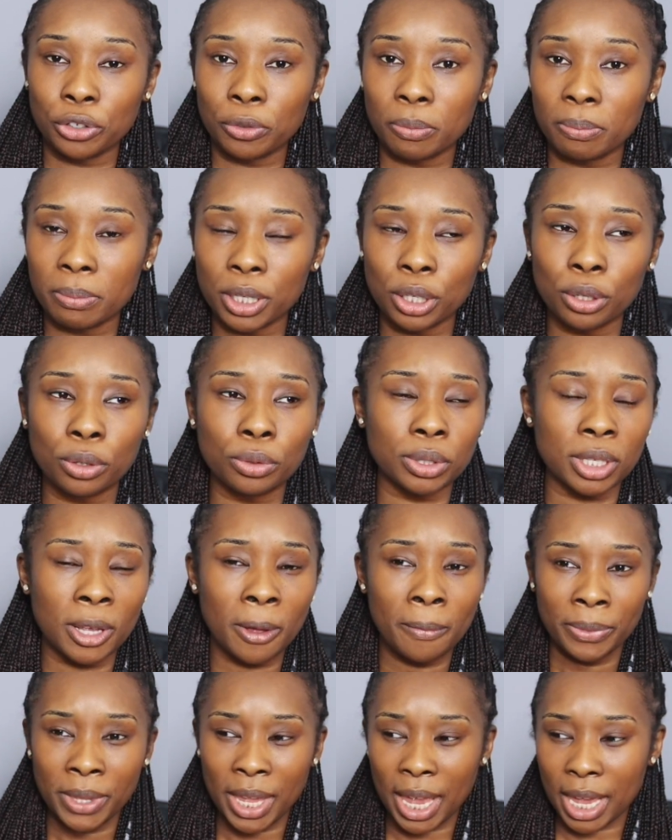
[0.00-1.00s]
new meals
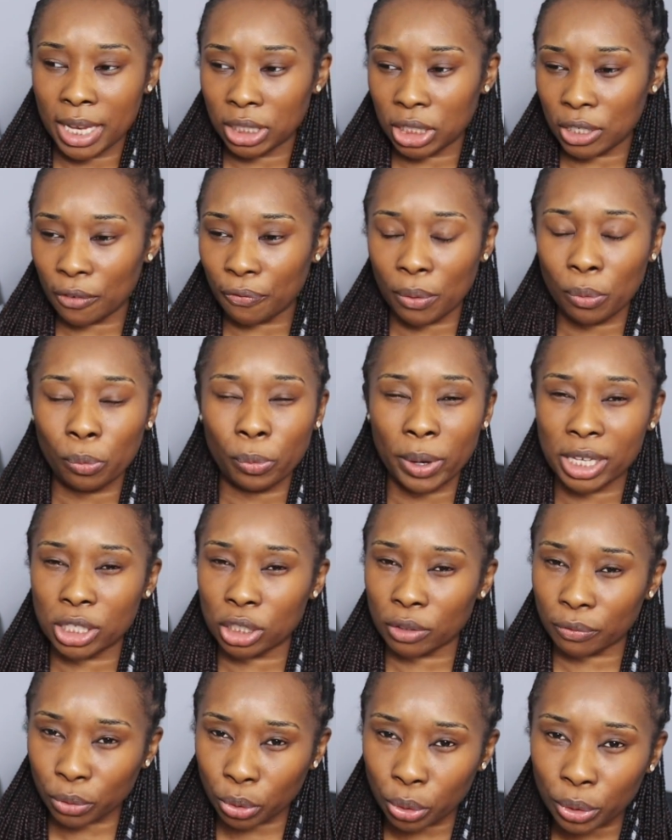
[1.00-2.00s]
and different
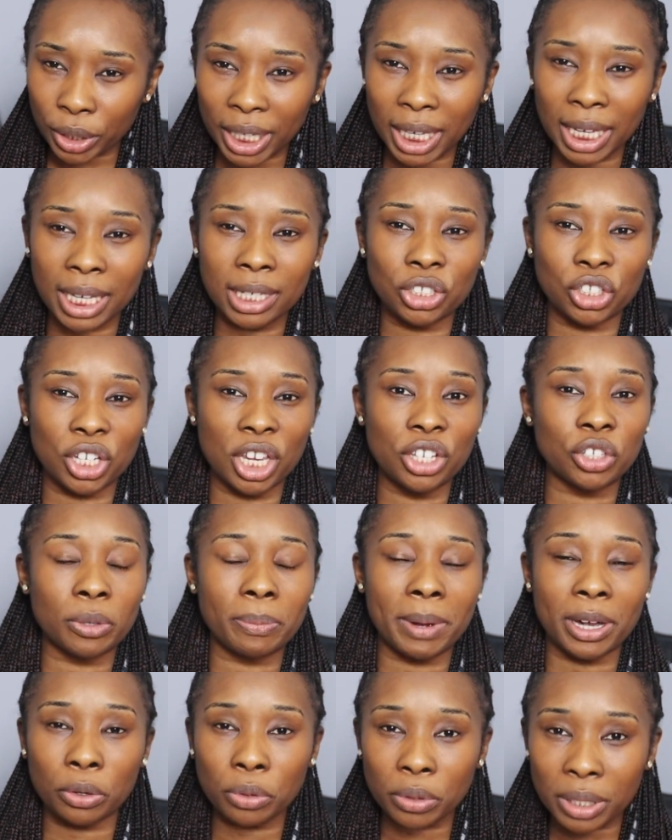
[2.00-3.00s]
ways of cooking,
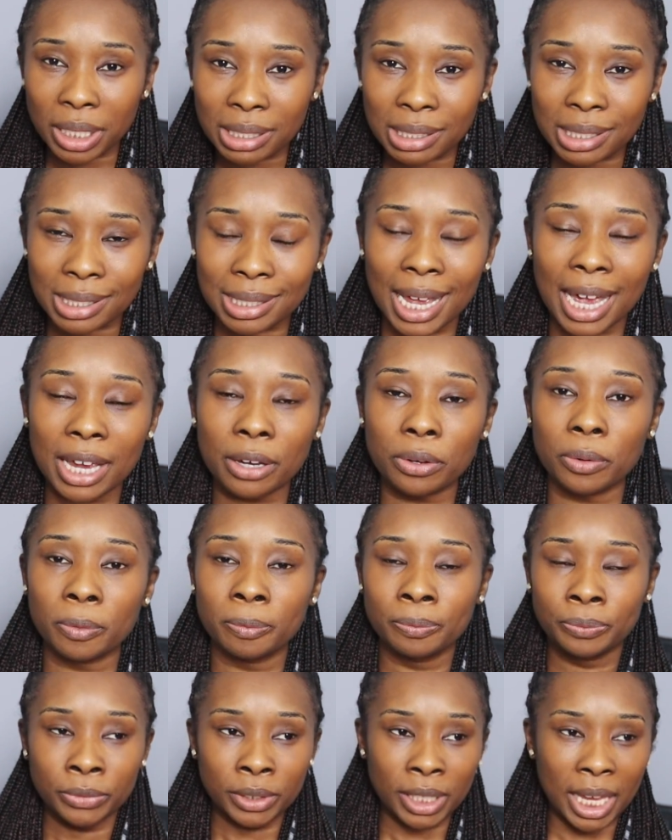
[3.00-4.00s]
changing my cooking style,